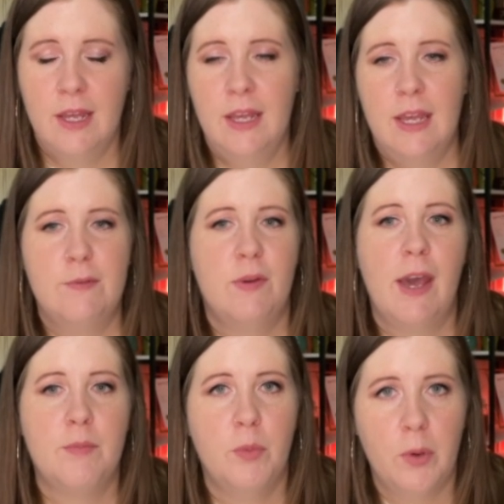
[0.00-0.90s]
If you
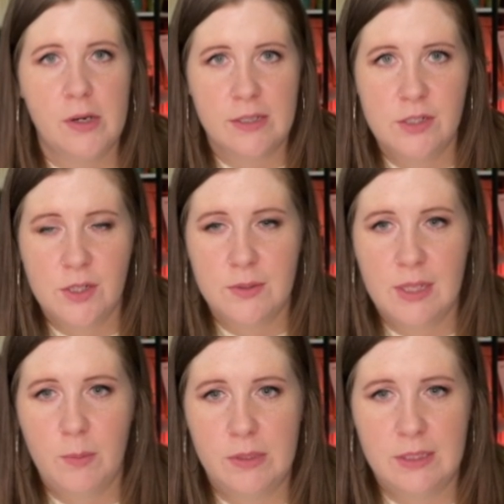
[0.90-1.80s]
have more than shows
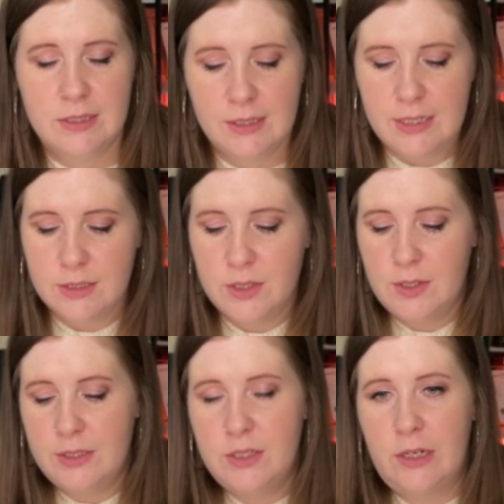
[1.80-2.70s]
up in this list, you
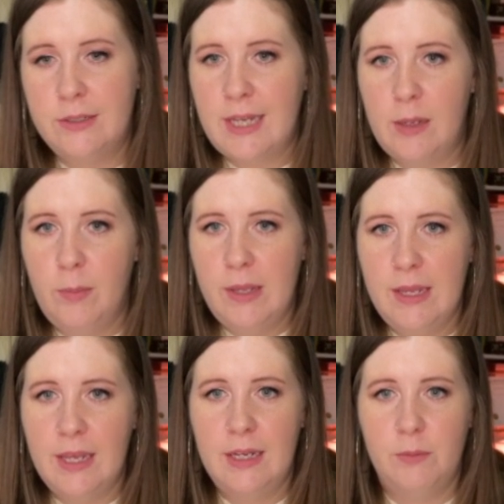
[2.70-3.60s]
can start
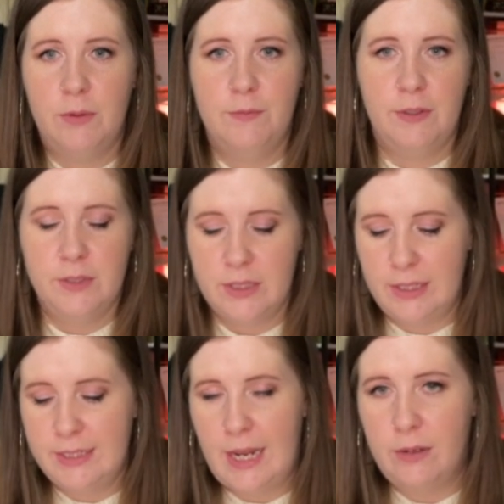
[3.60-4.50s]
typing and it will filter
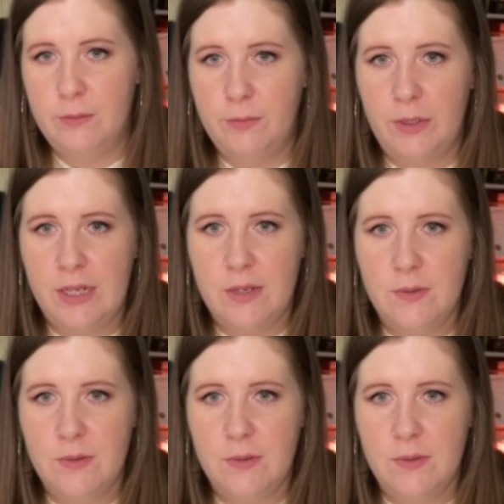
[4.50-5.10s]
it down for you.